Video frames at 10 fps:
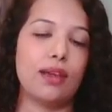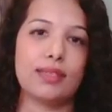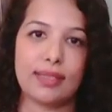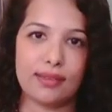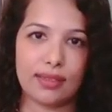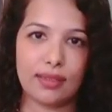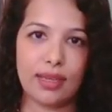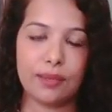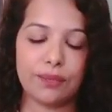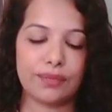a
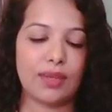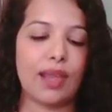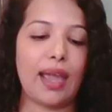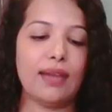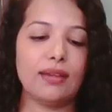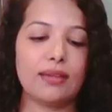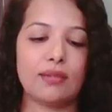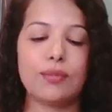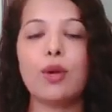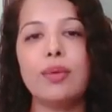sunscreen, and
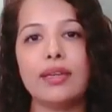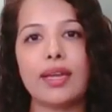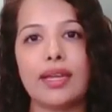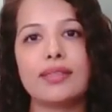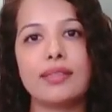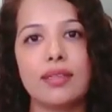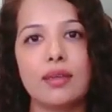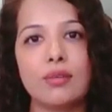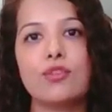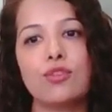probably a night
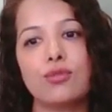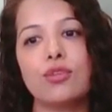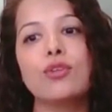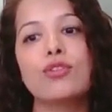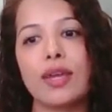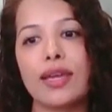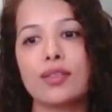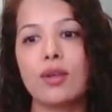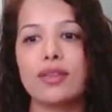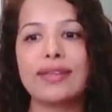serum to
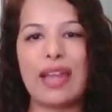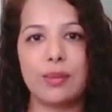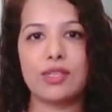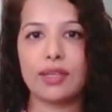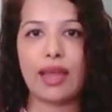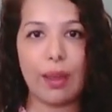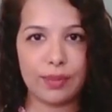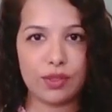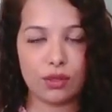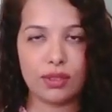neutralize all the damage that
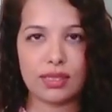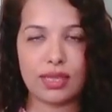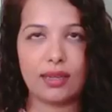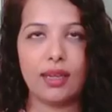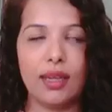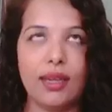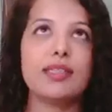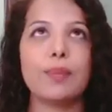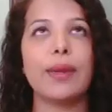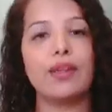happens on the skin
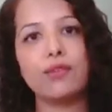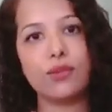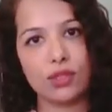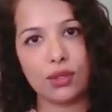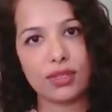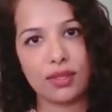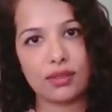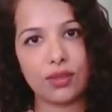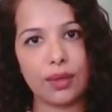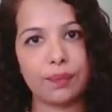in spite of using your
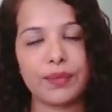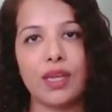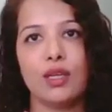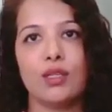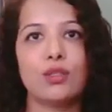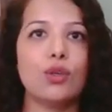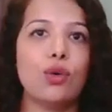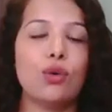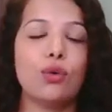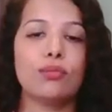sunscreen.
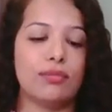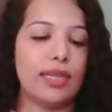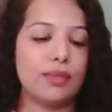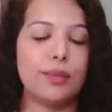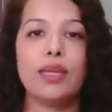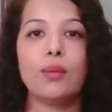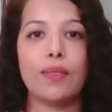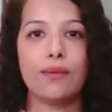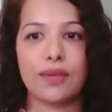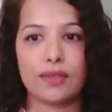So let's begin
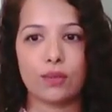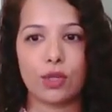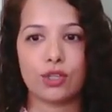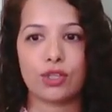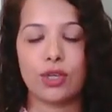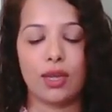with the face wash.